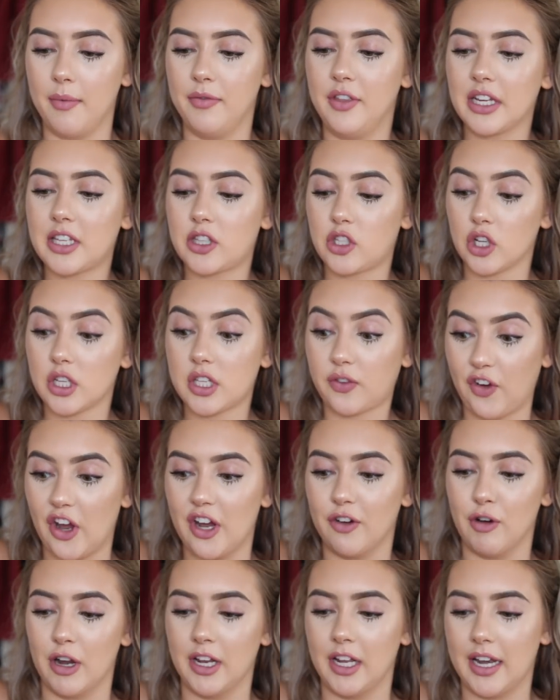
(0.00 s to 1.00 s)
This does
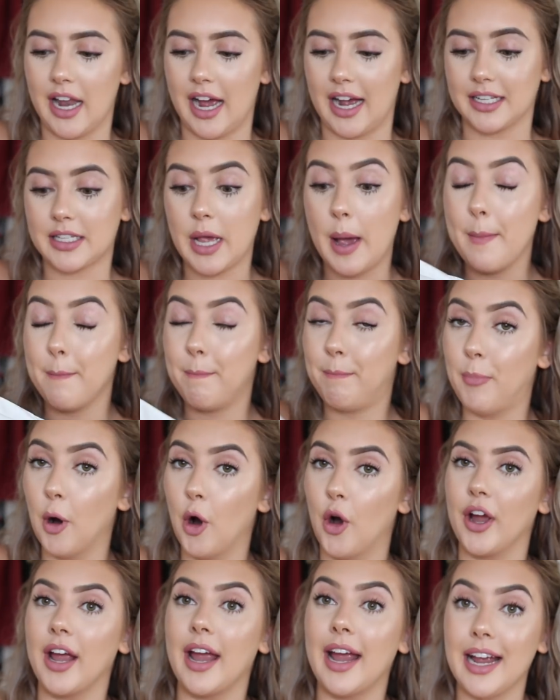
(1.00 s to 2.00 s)
fit really nice
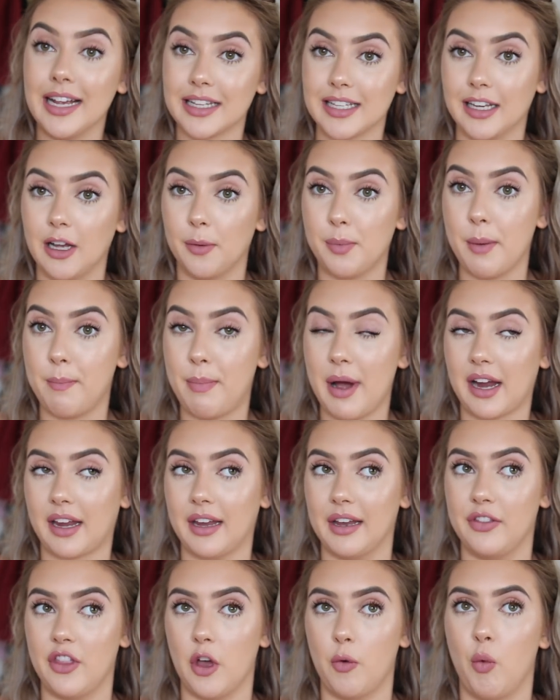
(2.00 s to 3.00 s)
but is a little bit
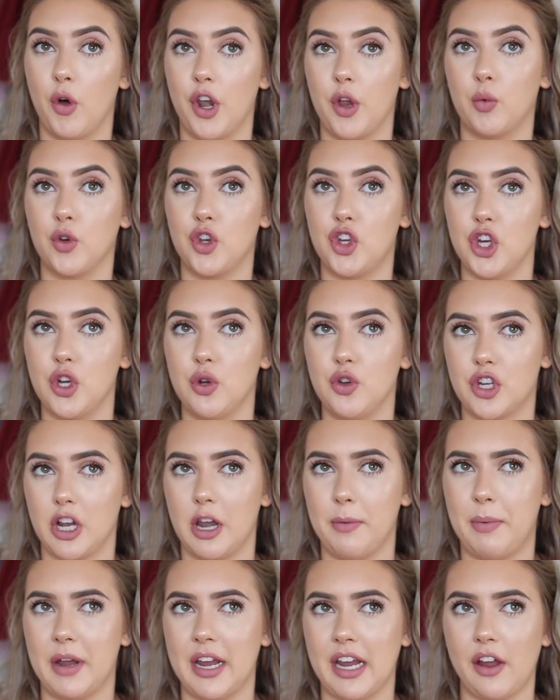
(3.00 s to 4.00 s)
baggier than what it would
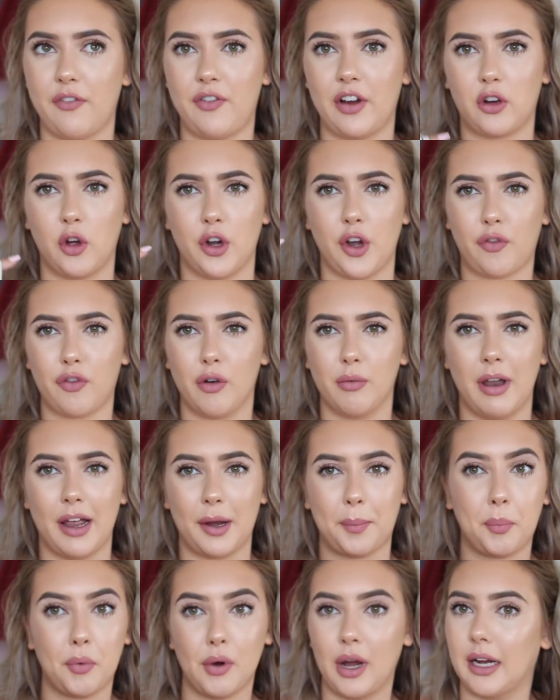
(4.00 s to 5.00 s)
usually be if I got it from
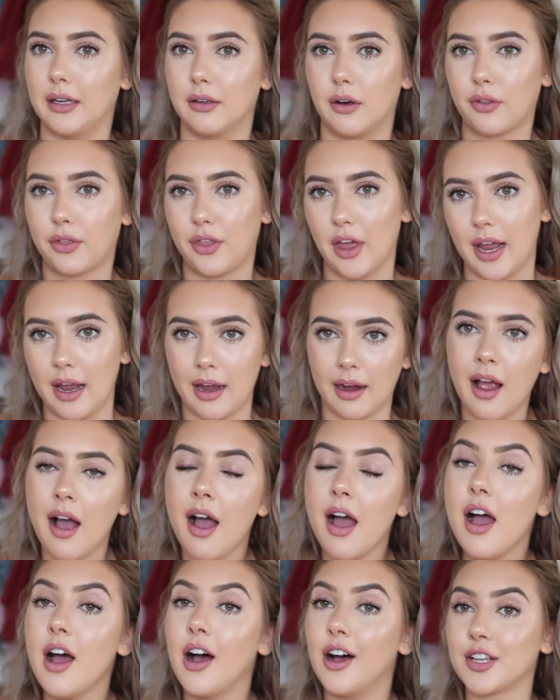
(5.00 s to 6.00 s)
like Pretty Little Thing
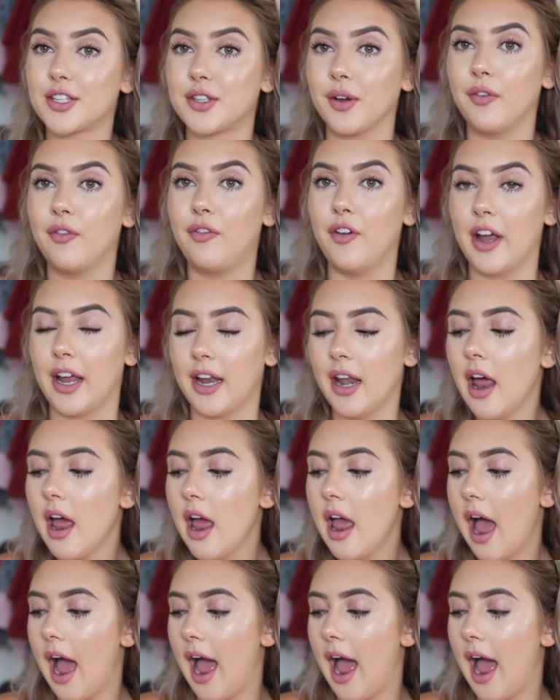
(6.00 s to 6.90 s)
or something.